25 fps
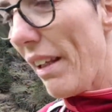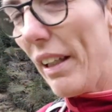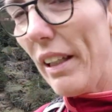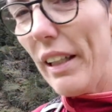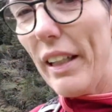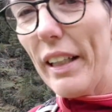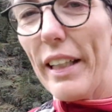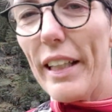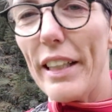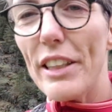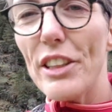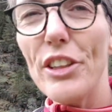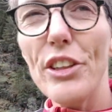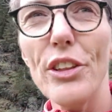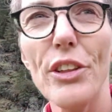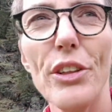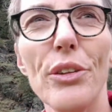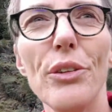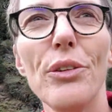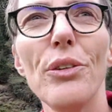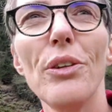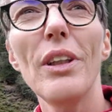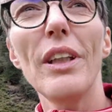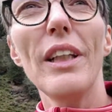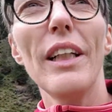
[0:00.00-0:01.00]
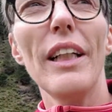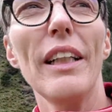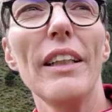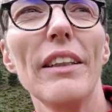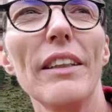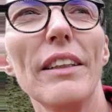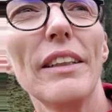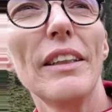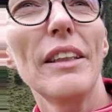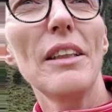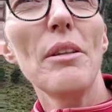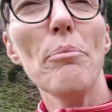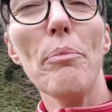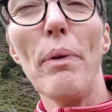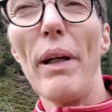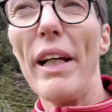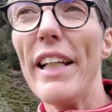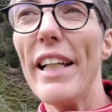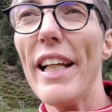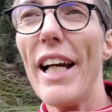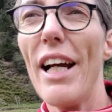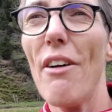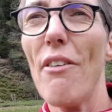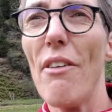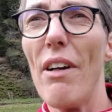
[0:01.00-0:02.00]
And as you by
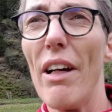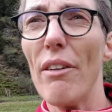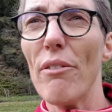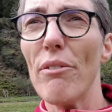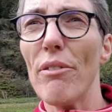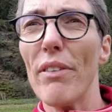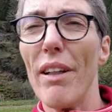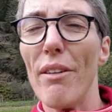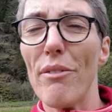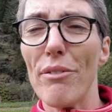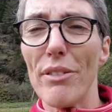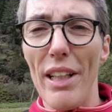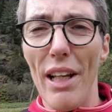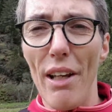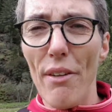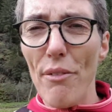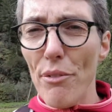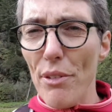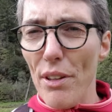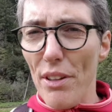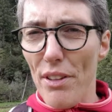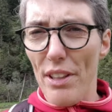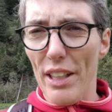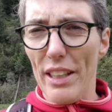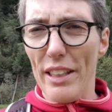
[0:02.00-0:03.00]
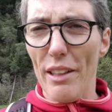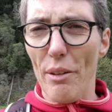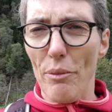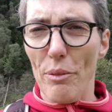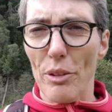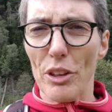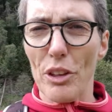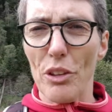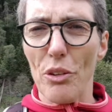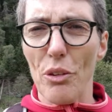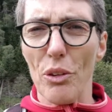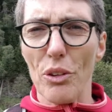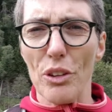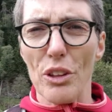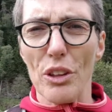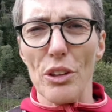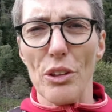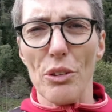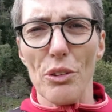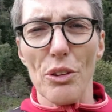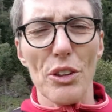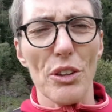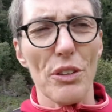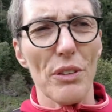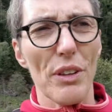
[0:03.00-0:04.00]
now have left everything that was causing
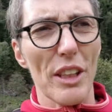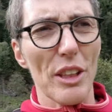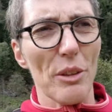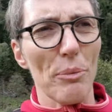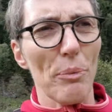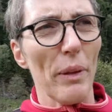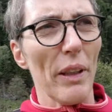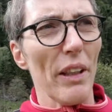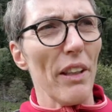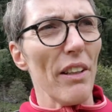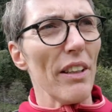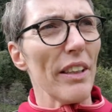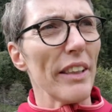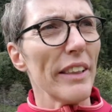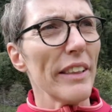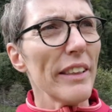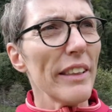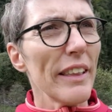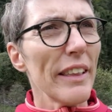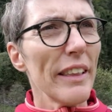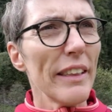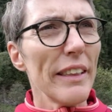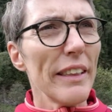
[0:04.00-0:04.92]
you stress behind,